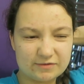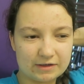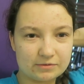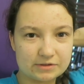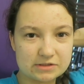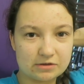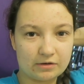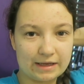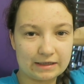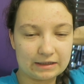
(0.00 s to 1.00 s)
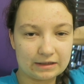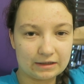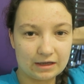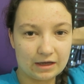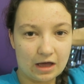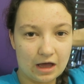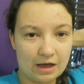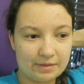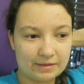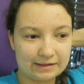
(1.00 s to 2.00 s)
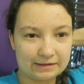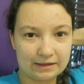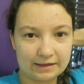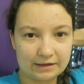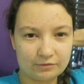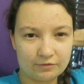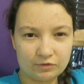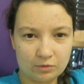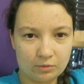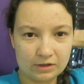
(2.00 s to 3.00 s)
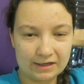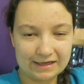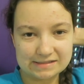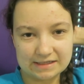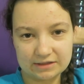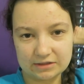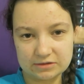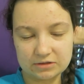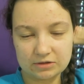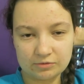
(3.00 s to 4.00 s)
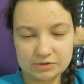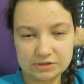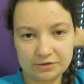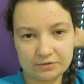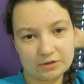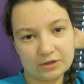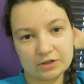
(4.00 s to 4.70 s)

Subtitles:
So if anyone's got any that they'd like a review on, I guess I could also